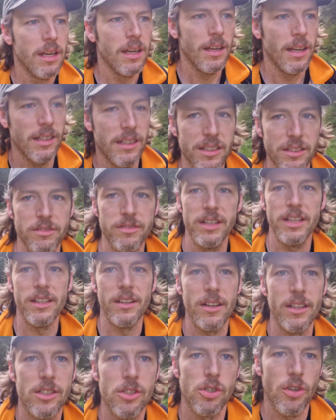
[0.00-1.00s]
This is a really
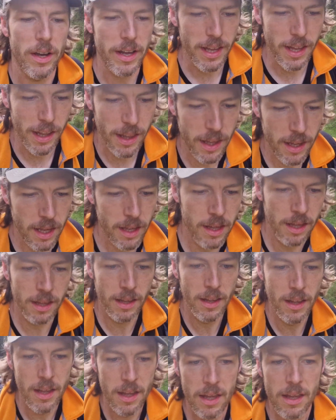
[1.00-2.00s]
nice trail.
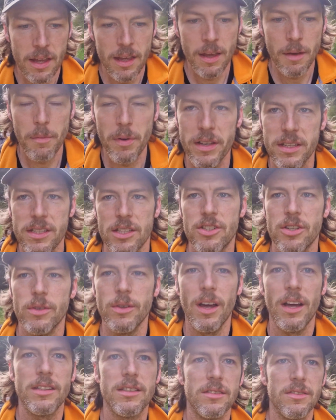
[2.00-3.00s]
Brings you through
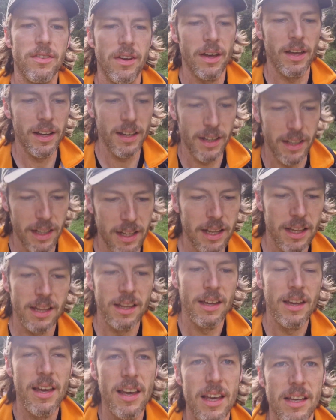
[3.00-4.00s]
lots of little
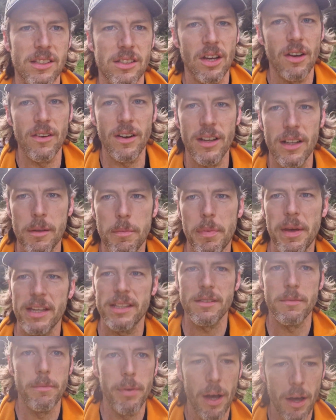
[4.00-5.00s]
historical
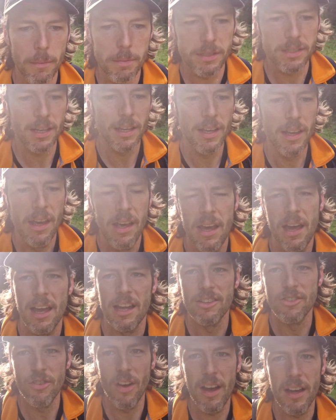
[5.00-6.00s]
bits and bobs.
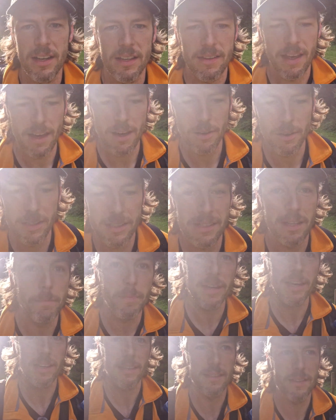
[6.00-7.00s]
And Drogheda town, it's the
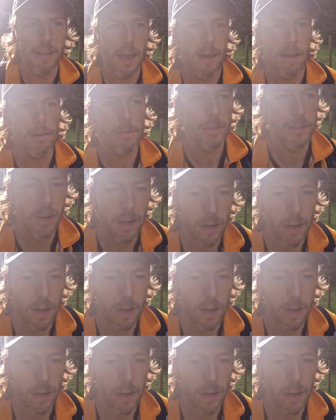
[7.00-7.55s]
biggest town in